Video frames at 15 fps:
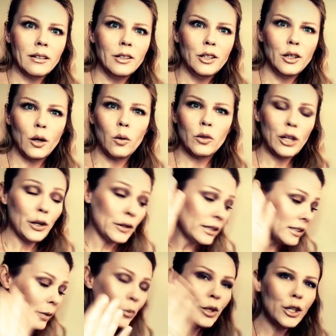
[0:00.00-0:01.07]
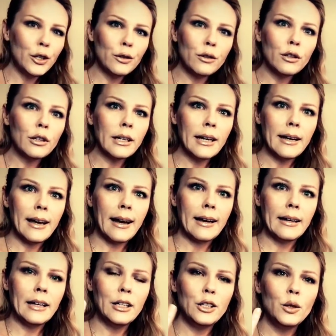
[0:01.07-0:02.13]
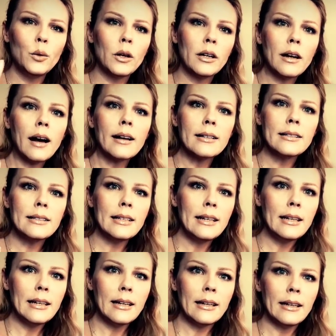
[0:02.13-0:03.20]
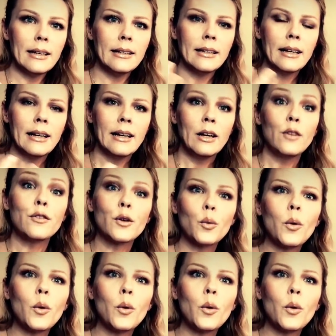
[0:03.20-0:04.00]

You know, there is something you're looking at, and you are not seeing it for